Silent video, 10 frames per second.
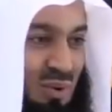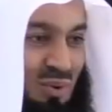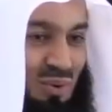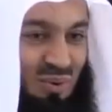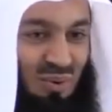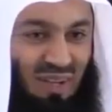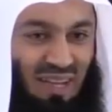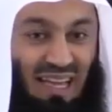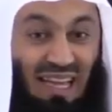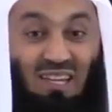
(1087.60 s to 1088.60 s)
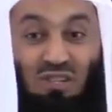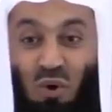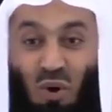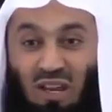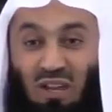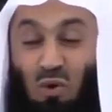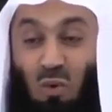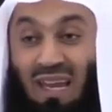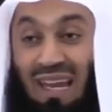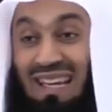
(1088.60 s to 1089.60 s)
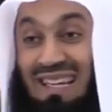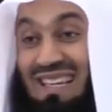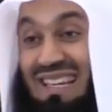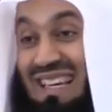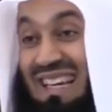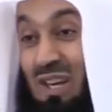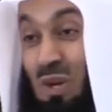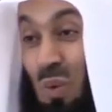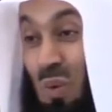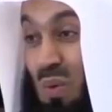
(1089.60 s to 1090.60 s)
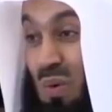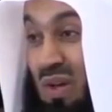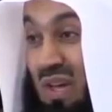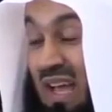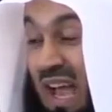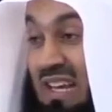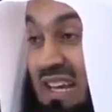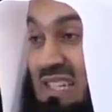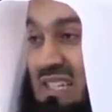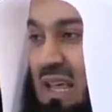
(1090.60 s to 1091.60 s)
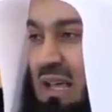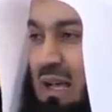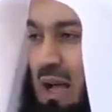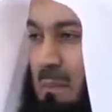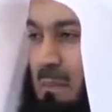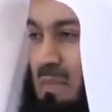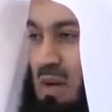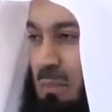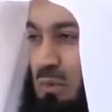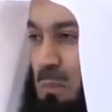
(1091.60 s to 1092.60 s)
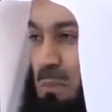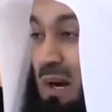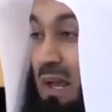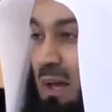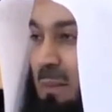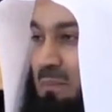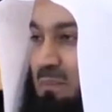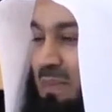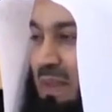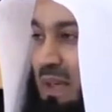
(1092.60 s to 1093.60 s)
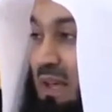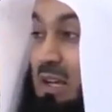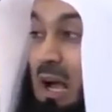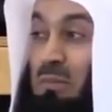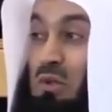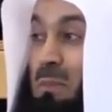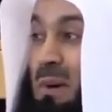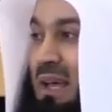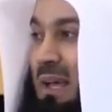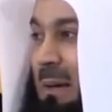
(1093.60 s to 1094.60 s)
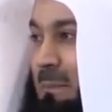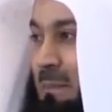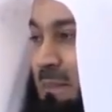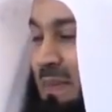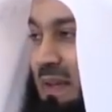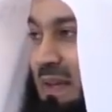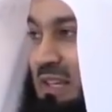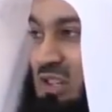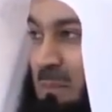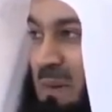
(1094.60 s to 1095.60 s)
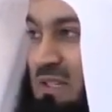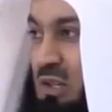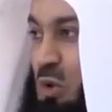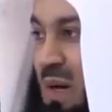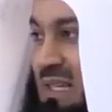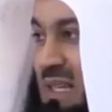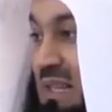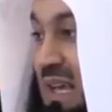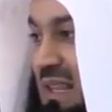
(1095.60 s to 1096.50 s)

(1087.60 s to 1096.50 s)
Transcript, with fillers: you. He is calling you when he doesn't need you. And he is saying, come, come to prayer. Come to prayer. It's repeated twice in the